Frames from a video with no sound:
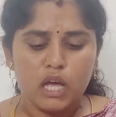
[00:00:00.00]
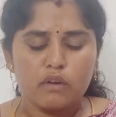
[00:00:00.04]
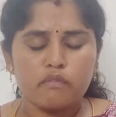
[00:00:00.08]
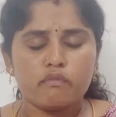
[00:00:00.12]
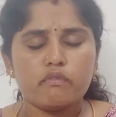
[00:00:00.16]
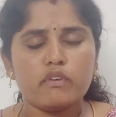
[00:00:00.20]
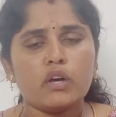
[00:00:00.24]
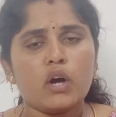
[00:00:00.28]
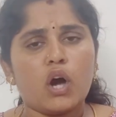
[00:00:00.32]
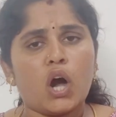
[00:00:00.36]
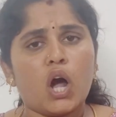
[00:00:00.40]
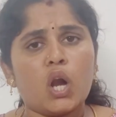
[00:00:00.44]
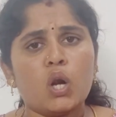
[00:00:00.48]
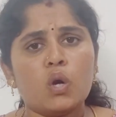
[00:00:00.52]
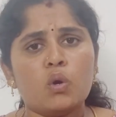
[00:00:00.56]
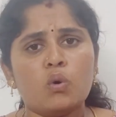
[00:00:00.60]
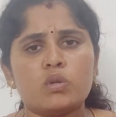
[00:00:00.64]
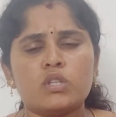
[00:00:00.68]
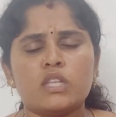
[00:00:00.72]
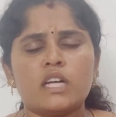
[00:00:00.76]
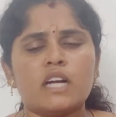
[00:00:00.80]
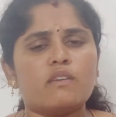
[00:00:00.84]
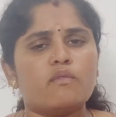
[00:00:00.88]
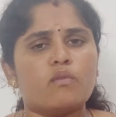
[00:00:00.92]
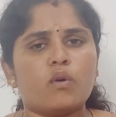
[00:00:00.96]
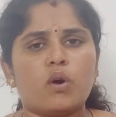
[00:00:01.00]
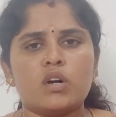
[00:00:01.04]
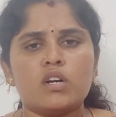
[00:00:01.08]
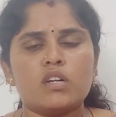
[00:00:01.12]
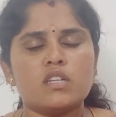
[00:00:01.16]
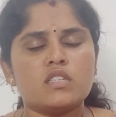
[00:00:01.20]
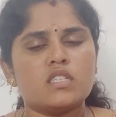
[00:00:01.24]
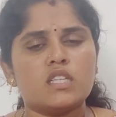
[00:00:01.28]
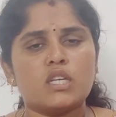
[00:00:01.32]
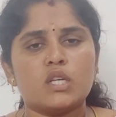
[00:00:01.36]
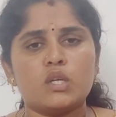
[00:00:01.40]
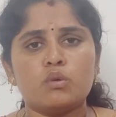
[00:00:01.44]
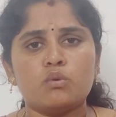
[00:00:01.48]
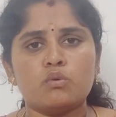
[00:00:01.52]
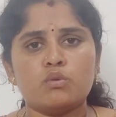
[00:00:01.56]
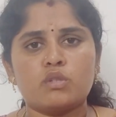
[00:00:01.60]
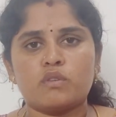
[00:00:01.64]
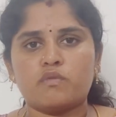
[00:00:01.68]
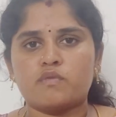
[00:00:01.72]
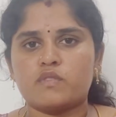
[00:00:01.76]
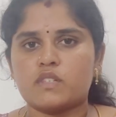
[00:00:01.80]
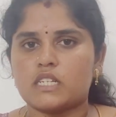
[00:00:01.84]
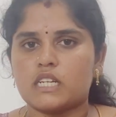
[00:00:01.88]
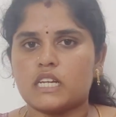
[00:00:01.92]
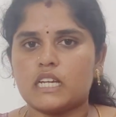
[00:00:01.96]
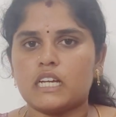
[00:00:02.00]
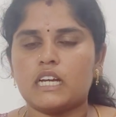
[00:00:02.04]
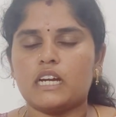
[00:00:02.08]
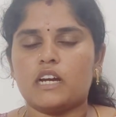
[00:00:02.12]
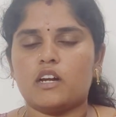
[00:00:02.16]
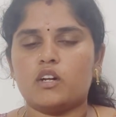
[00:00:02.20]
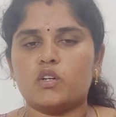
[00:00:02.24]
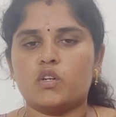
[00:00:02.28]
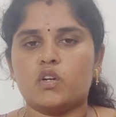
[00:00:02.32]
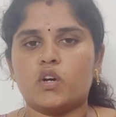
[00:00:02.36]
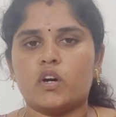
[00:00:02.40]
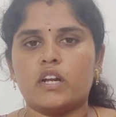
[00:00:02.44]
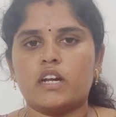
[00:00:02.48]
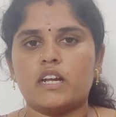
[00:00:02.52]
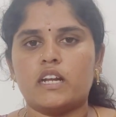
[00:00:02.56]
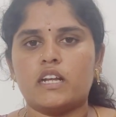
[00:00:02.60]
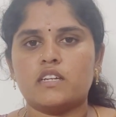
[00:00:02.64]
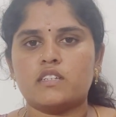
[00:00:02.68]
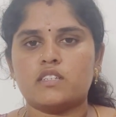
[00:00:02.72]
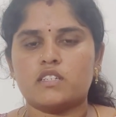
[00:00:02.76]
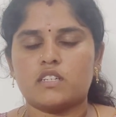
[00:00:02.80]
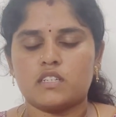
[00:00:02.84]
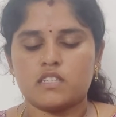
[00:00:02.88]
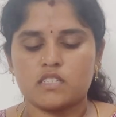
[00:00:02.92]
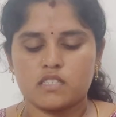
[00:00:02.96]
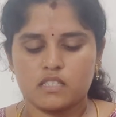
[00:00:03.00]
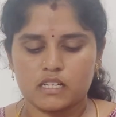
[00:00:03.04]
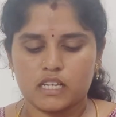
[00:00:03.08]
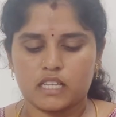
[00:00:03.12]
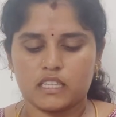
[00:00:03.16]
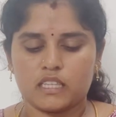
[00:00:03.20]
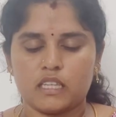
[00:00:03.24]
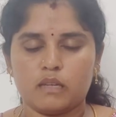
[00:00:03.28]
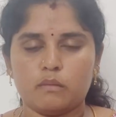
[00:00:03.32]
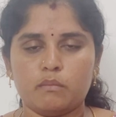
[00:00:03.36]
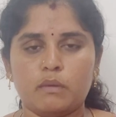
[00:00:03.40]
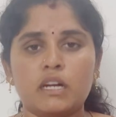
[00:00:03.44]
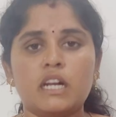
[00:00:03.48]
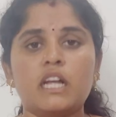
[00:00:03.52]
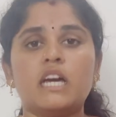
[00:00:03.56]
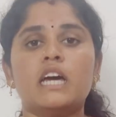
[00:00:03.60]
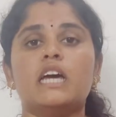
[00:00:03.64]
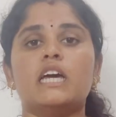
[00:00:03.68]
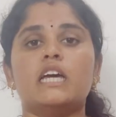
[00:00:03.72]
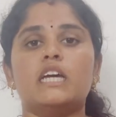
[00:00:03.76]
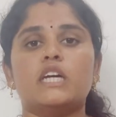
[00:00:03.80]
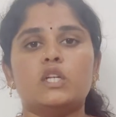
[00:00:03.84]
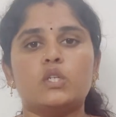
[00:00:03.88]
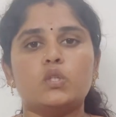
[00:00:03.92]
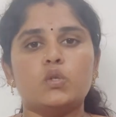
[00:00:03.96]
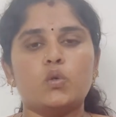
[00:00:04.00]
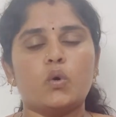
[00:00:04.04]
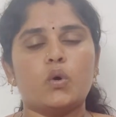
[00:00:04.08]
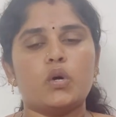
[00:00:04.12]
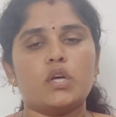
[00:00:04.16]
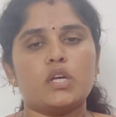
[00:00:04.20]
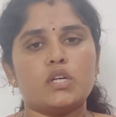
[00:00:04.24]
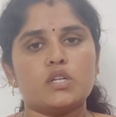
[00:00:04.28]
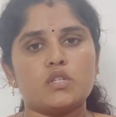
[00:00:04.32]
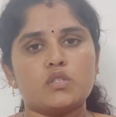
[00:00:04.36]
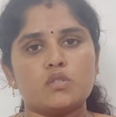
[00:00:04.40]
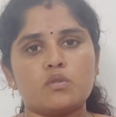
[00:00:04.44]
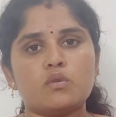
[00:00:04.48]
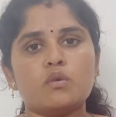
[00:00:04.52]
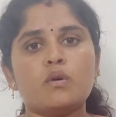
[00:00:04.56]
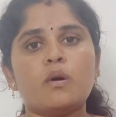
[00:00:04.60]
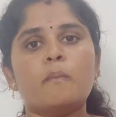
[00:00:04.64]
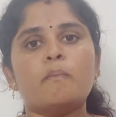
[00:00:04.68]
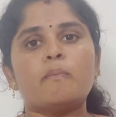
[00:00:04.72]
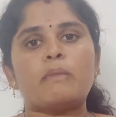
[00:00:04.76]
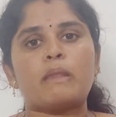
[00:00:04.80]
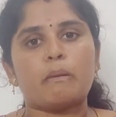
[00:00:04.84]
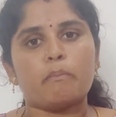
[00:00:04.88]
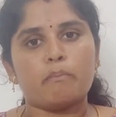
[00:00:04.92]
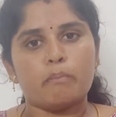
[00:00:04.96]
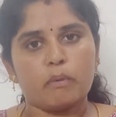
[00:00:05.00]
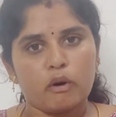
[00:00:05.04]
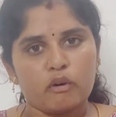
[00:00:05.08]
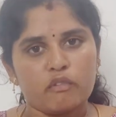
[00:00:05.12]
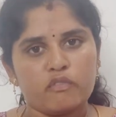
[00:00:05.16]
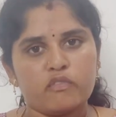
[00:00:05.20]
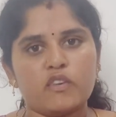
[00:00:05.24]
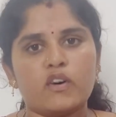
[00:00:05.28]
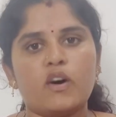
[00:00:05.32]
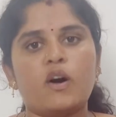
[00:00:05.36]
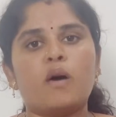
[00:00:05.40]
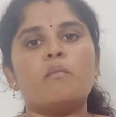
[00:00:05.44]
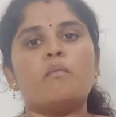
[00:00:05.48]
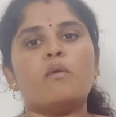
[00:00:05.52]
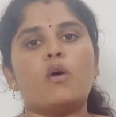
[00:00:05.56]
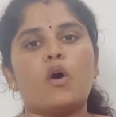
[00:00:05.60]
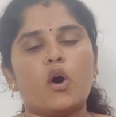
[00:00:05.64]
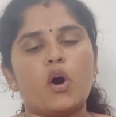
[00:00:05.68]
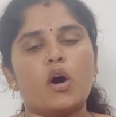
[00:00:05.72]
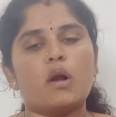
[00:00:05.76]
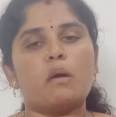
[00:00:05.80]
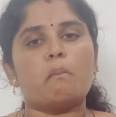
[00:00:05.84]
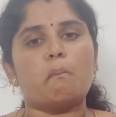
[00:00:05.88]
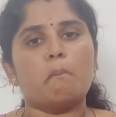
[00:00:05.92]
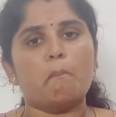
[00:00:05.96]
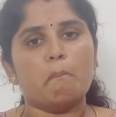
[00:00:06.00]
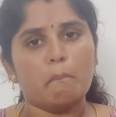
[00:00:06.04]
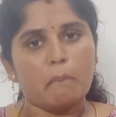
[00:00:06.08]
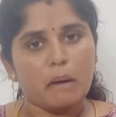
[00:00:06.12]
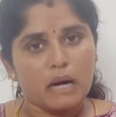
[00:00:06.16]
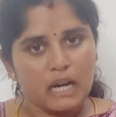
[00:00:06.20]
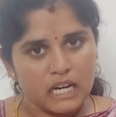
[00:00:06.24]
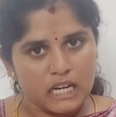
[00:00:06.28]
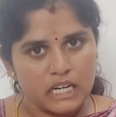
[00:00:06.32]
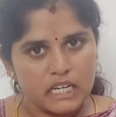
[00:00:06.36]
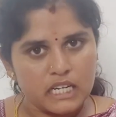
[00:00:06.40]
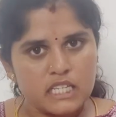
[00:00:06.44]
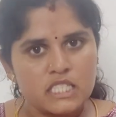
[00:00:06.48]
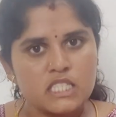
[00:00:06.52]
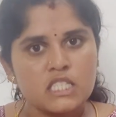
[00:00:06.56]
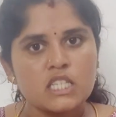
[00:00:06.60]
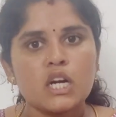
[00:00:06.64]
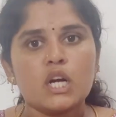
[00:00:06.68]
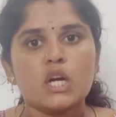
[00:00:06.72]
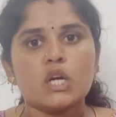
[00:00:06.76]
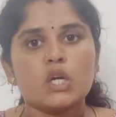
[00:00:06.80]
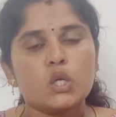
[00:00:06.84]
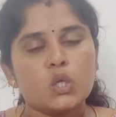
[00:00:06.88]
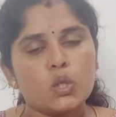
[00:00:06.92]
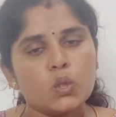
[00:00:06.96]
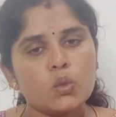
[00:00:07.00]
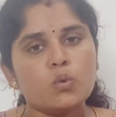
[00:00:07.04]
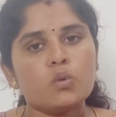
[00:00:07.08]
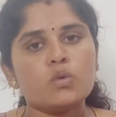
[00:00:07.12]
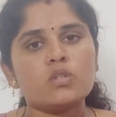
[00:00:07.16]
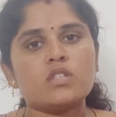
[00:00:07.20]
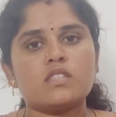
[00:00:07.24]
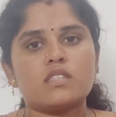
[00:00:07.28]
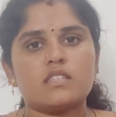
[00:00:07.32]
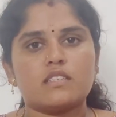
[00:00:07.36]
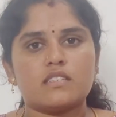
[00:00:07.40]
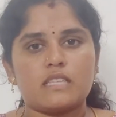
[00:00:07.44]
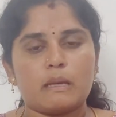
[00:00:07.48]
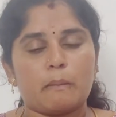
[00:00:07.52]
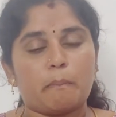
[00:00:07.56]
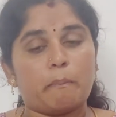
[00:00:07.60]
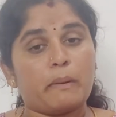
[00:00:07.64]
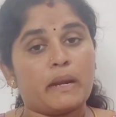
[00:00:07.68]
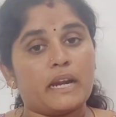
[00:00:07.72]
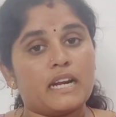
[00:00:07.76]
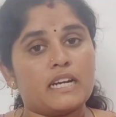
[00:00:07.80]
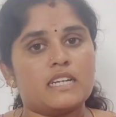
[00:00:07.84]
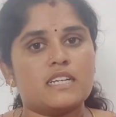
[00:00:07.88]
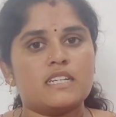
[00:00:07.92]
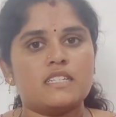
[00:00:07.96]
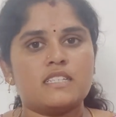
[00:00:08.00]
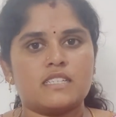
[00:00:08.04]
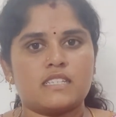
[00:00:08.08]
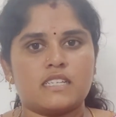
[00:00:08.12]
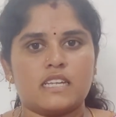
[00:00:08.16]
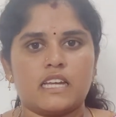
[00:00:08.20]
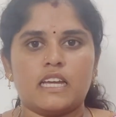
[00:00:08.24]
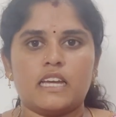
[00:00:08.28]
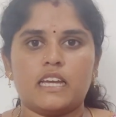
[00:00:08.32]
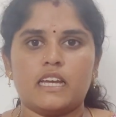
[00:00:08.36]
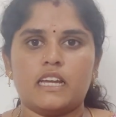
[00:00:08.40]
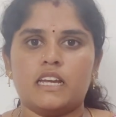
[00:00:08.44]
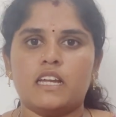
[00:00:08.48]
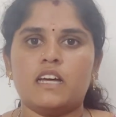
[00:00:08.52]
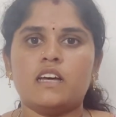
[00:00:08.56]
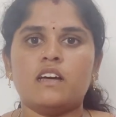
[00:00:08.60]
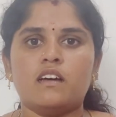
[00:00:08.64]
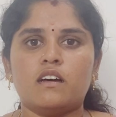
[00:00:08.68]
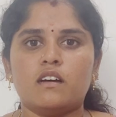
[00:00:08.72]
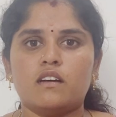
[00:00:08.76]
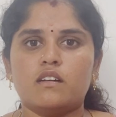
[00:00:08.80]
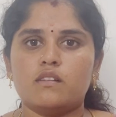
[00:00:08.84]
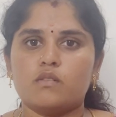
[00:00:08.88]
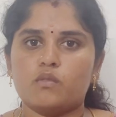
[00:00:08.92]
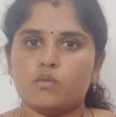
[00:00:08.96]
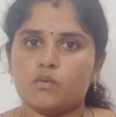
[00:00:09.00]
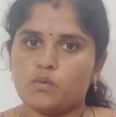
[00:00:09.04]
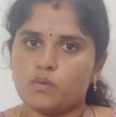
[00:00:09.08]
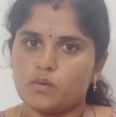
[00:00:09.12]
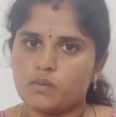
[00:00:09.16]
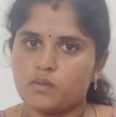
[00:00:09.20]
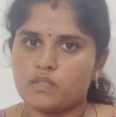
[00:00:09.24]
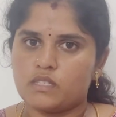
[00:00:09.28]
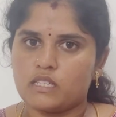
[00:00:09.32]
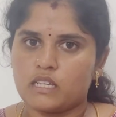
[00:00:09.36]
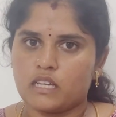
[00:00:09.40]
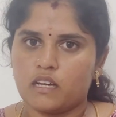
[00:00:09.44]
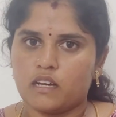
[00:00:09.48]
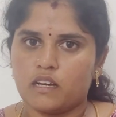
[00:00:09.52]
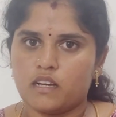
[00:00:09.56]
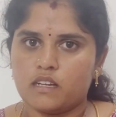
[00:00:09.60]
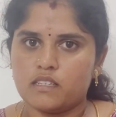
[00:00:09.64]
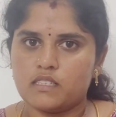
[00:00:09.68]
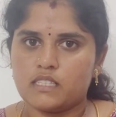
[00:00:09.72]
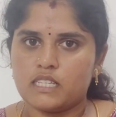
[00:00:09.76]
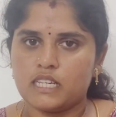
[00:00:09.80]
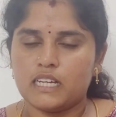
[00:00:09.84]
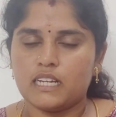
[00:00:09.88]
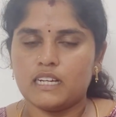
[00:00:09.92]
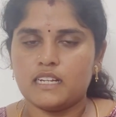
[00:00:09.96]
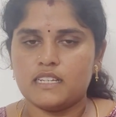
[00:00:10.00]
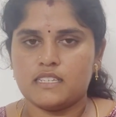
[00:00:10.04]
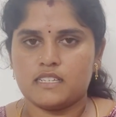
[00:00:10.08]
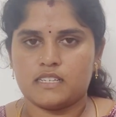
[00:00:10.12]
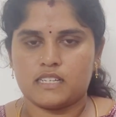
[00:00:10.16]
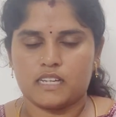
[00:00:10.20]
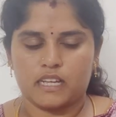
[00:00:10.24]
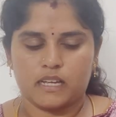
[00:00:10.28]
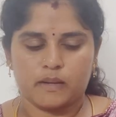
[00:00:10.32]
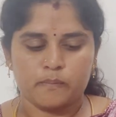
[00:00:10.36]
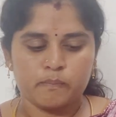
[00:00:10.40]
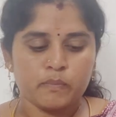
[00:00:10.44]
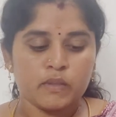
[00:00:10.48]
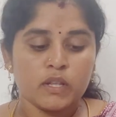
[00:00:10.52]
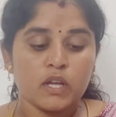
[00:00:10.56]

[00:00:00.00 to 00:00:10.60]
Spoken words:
We all know that what is the use of string concatenation is nothing but it going to perform or merge two separated string in a single string.